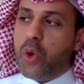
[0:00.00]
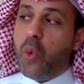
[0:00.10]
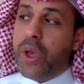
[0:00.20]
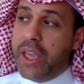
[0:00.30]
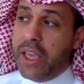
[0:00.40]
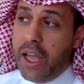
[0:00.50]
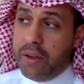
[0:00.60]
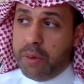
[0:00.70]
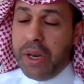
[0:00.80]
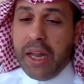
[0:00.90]
We have
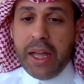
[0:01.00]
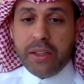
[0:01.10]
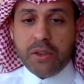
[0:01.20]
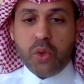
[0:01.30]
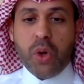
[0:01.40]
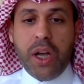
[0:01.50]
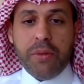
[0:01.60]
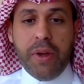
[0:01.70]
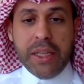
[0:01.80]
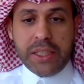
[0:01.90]
a plan to have
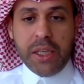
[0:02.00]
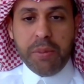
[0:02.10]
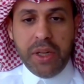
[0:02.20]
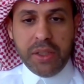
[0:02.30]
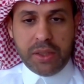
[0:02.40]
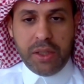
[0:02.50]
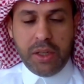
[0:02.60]
a seamless